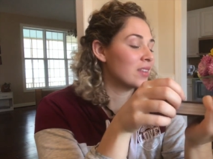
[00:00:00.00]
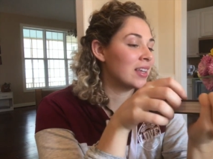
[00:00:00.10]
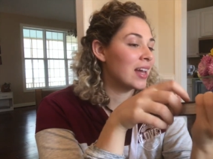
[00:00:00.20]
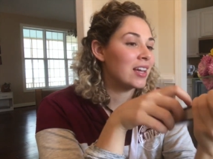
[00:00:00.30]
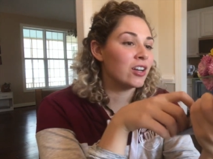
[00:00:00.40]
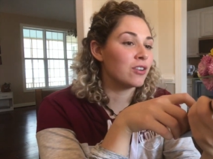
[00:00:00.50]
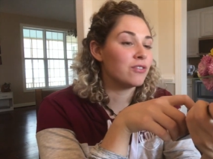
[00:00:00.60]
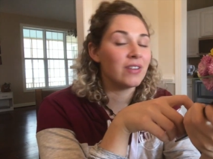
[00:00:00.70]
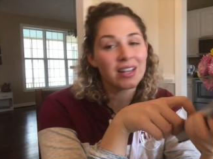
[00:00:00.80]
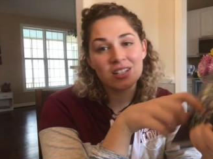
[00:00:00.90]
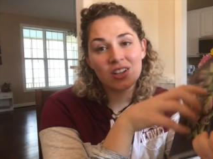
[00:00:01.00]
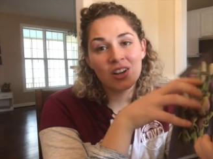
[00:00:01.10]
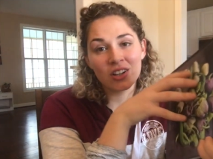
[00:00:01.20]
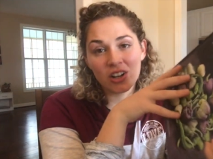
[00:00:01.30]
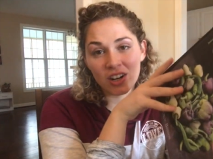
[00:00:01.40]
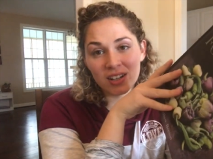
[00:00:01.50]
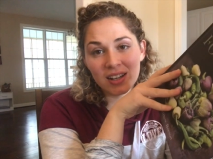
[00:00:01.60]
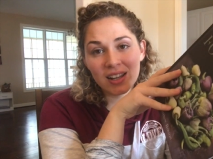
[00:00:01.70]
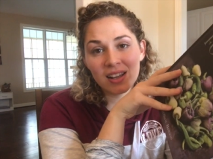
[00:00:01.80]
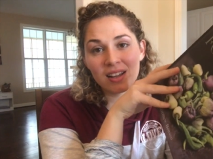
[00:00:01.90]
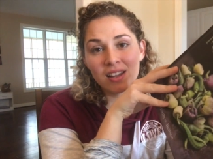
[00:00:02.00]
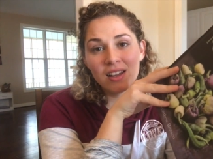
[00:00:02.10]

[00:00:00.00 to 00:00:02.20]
get your fix on gardening.